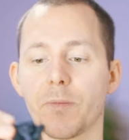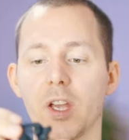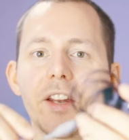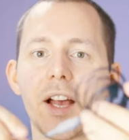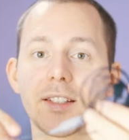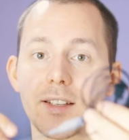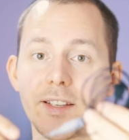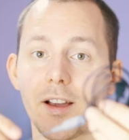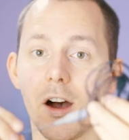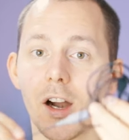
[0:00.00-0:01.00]
It has a
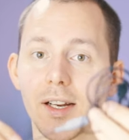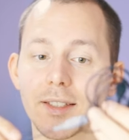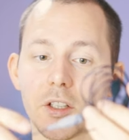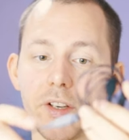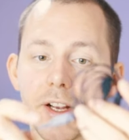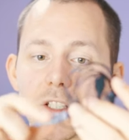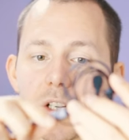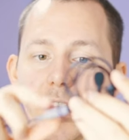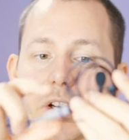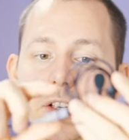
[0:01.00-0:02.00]
TRS connection
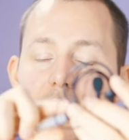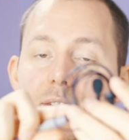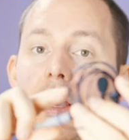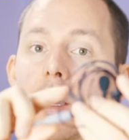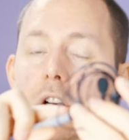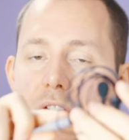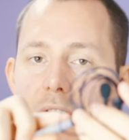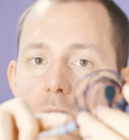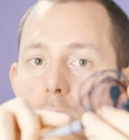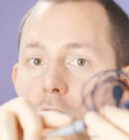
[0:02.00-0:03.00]
so that it does
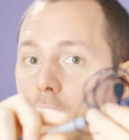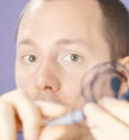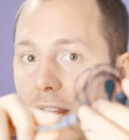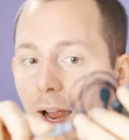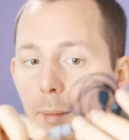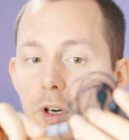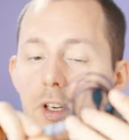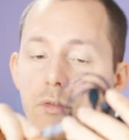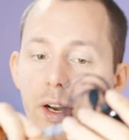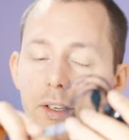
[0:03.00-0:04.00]
connect to your camera
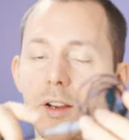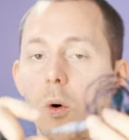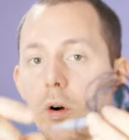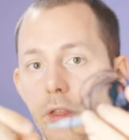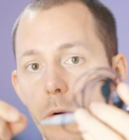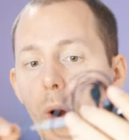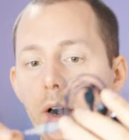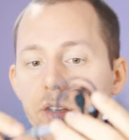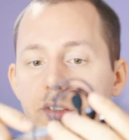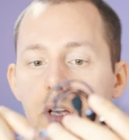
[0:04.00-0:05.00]
directly or the
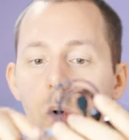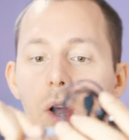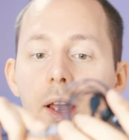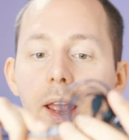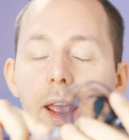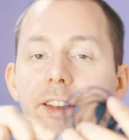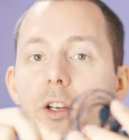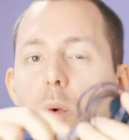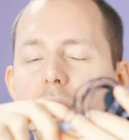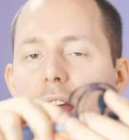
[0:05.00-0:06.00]
wireless go, and
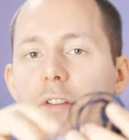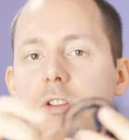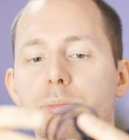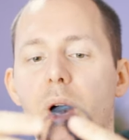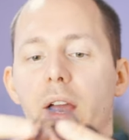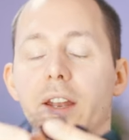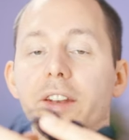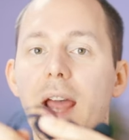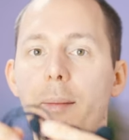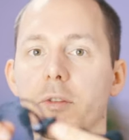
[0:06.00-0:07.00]
you would have to buy an
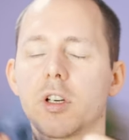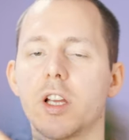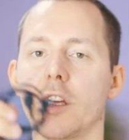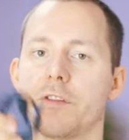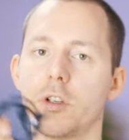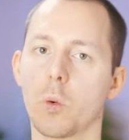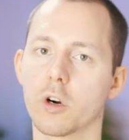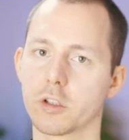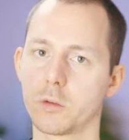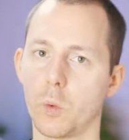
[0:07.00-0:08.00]
adapter if you
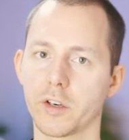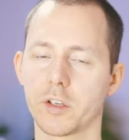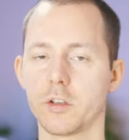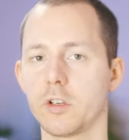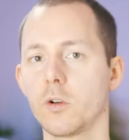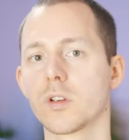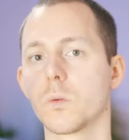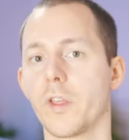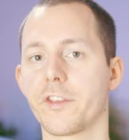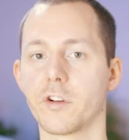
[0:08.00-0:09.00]
were to want to use it
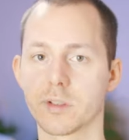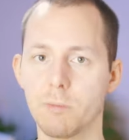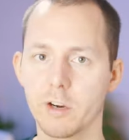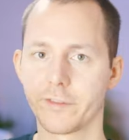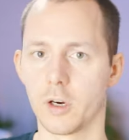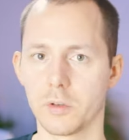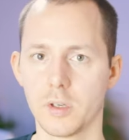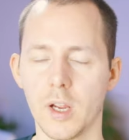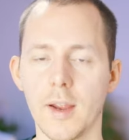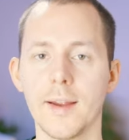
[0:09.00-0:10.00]
with your smartphone.
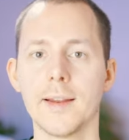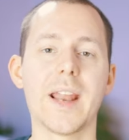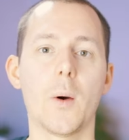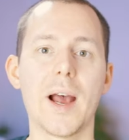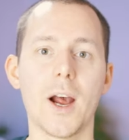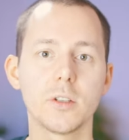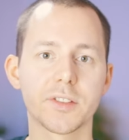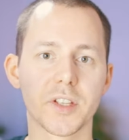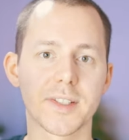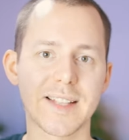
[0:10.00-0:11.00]
Now, how's
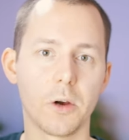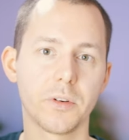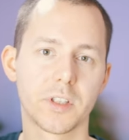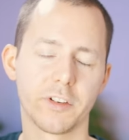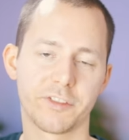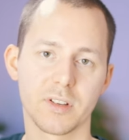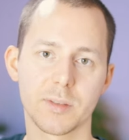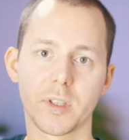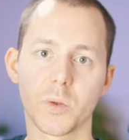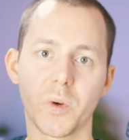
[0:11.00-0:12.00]
the sound difference
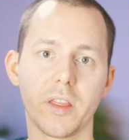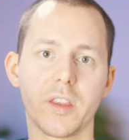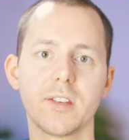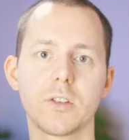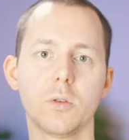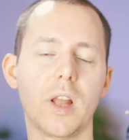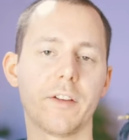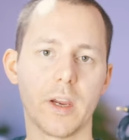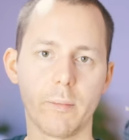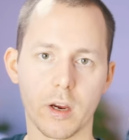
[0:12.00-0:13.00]
between these two
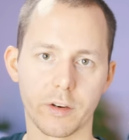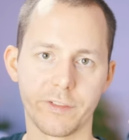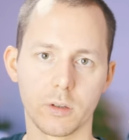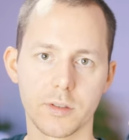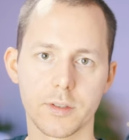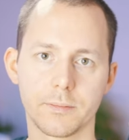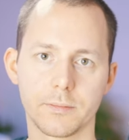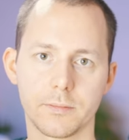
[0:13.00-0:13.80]
Lavier microphones?